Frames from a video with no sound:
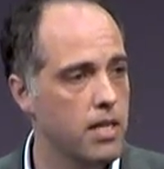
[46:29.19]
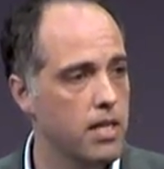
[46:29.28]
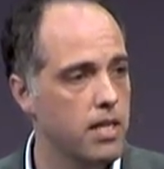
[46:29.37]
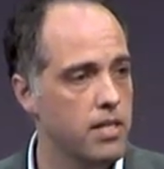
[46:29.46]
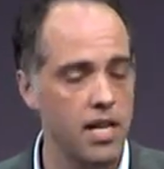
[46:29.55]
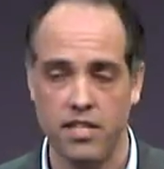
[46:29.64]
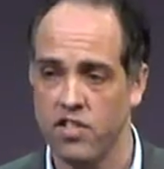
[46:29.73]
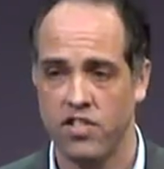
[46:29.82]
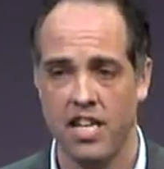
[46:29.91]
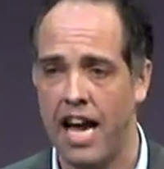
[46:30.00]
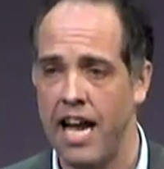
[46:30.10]
He's not
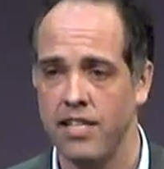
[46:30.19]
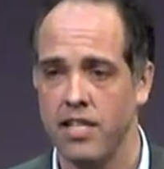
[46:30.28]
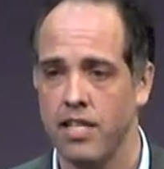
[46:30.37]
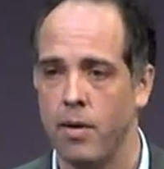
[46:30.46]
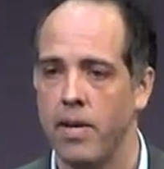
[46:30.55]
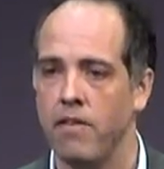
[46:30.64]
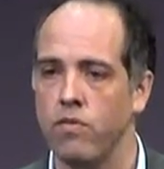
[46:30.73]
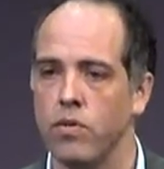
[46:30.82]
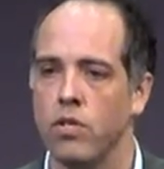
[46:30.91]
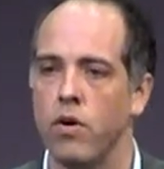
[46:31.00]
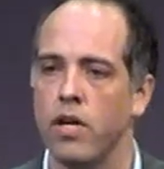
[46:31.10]
disguising them, and
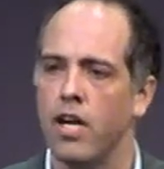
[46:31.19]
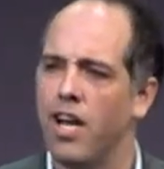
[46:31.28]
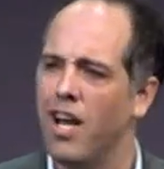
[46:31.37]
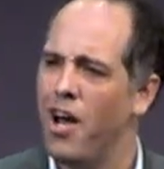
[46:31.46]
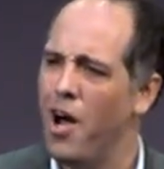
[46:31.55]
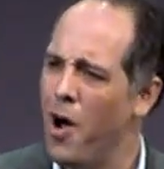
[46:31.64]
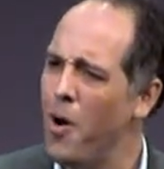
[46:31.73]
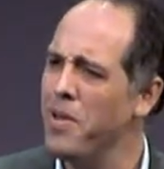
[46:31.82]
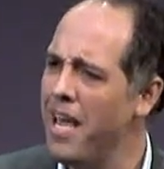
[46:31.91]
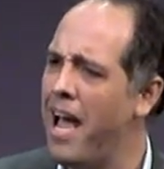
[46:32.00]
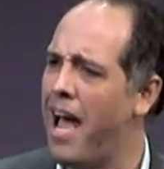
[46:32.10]
everyone's going, oh
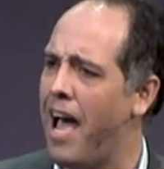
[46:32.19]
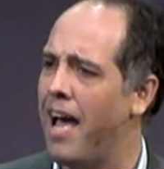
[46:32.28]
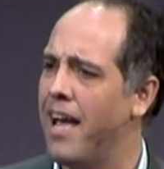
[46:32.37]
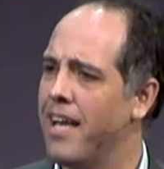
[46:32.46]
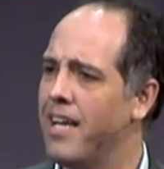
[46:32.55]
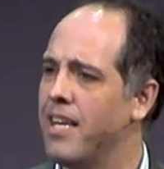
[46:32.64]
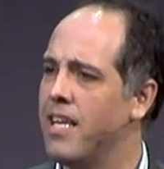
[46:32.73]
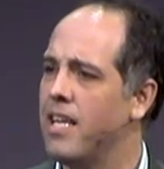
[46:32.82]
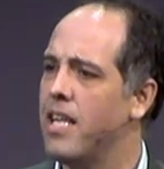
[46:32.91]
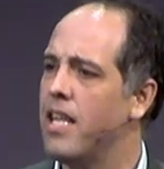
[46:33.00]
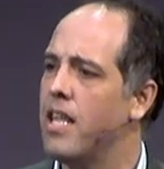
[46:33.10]
yeah.
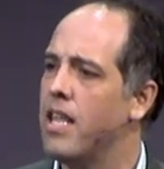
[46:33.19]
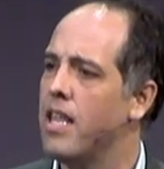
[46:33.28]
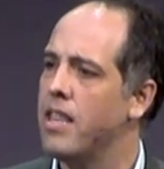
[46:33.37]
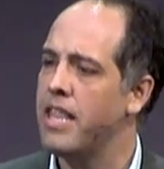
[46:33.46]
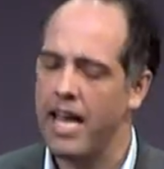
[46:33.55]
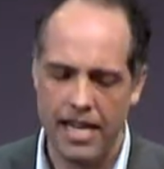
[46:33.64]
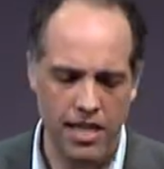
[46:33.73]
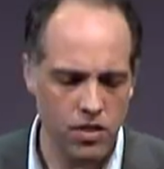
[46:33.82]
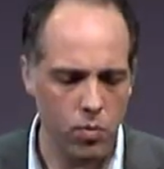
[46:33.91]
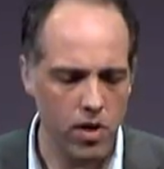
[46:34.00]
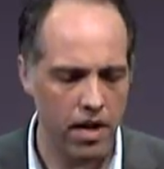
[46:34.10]
That
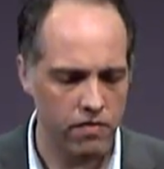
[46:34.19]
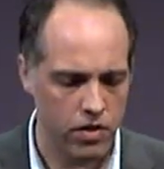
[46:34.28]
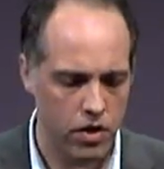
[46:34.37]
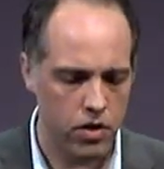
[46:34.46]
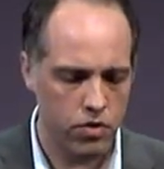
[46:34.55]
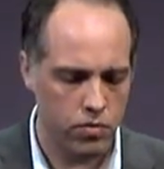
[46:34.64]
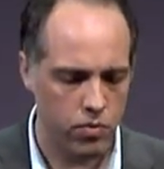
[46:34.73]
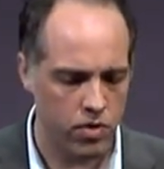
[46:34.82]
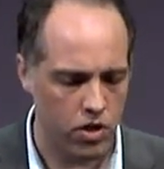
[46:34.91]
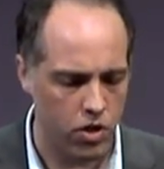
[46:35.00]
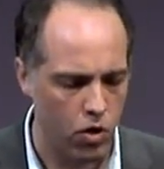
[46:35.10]
is what I've learned through
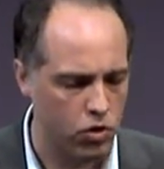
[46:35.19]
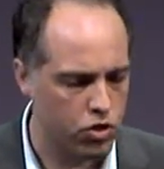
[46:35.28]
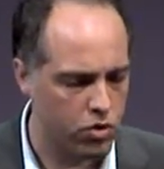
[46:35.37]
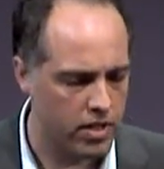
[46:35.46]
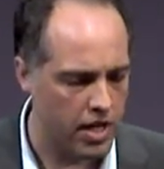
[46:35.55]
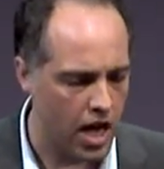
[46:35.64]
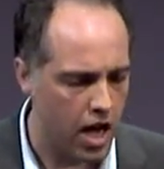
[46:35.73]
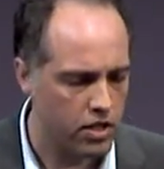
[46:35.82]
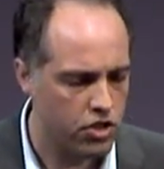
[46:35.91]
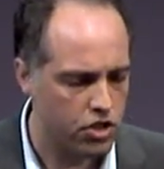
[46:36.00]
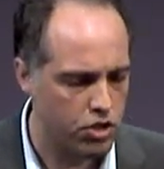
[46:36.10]
the culture and the
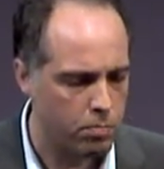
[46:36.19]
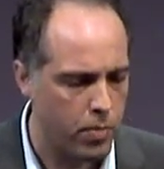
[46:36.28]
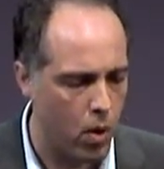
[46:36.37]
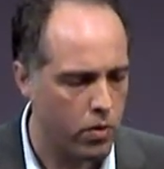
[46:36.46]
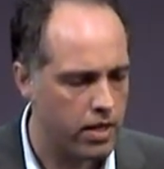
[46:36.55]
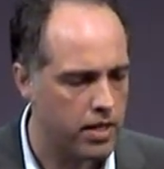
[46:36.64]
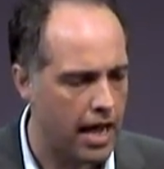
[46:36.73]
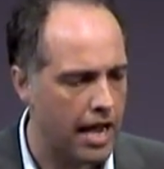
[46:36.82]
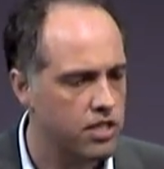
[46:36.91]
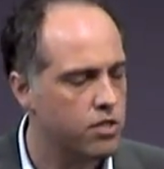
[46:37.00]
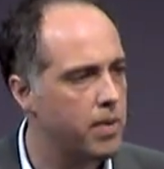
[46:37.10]
unspoken
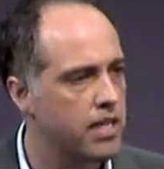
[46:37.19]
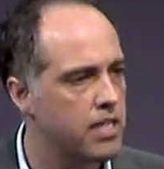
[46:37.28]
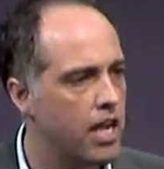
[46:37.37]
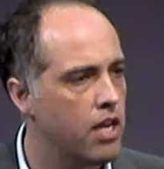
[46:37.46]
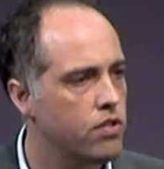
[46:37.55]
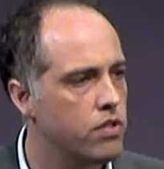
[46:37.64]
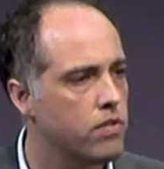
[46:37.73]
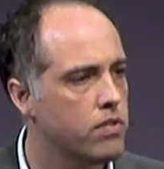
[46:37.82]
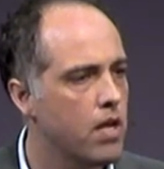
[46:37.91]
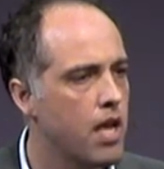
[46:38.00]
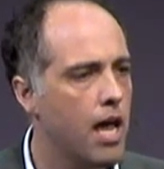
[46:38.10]

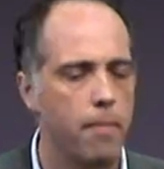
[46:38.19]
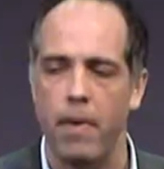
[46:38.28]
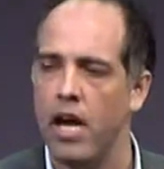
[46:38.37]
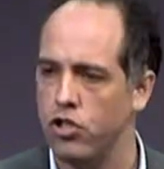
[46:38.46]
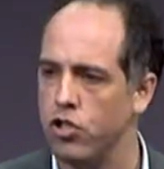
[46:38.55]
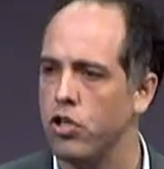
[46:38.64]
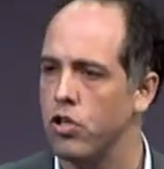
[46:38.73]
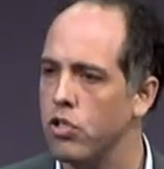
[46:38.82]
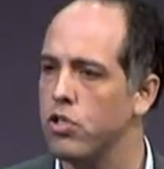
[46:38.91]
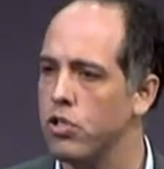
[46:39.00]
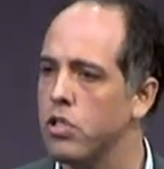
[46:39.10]
expectations at my
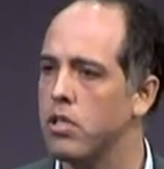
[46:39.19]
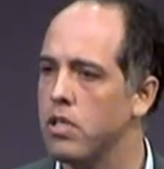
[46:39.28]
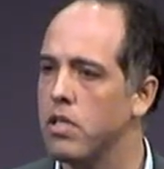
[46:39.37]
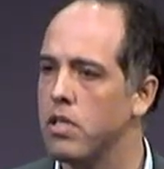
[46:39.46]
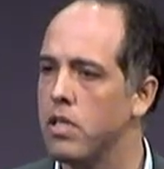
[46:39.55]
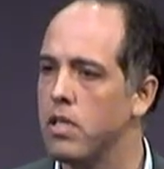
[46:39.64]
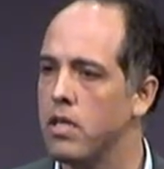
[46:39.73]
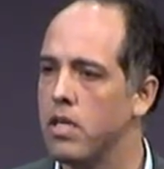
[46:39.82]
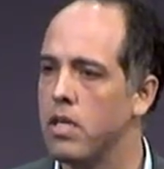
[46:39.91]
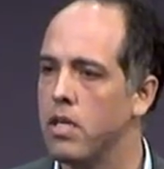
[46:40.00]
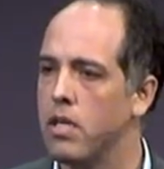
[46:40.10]
church.
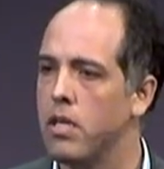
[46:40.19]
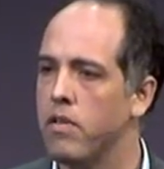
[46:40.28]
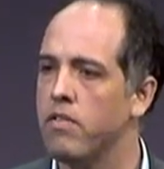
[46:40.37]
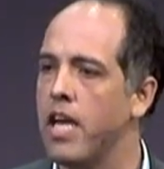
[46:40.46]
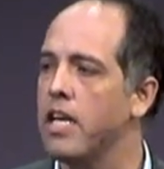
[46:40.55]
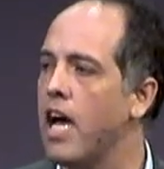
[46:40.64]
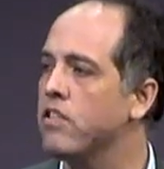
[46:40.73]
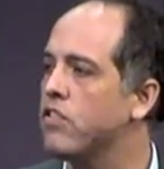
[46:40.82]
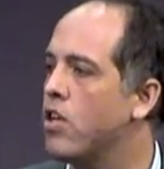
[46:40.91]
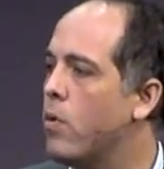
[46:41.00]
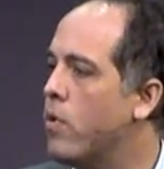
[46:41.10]
Thank God
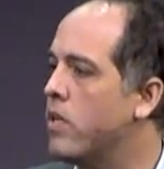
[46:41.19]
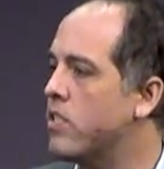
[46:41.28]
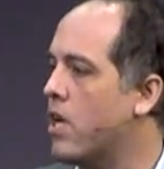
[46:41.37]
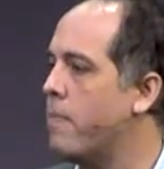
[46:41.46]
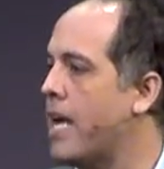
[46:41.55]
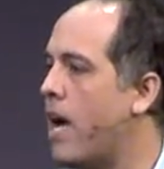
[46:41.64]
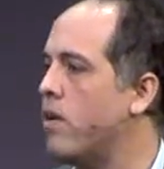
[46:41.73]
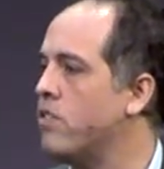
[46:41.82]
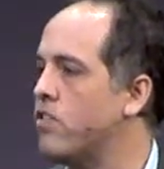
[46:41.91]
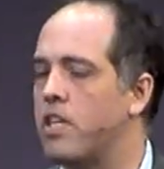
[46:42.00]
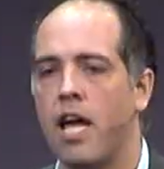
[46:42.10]
someone is coming out
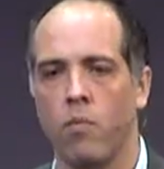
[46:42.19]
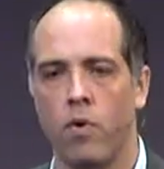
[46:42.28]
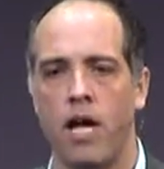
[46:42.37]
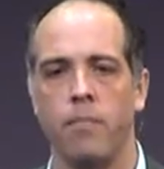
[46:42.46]
and saying what I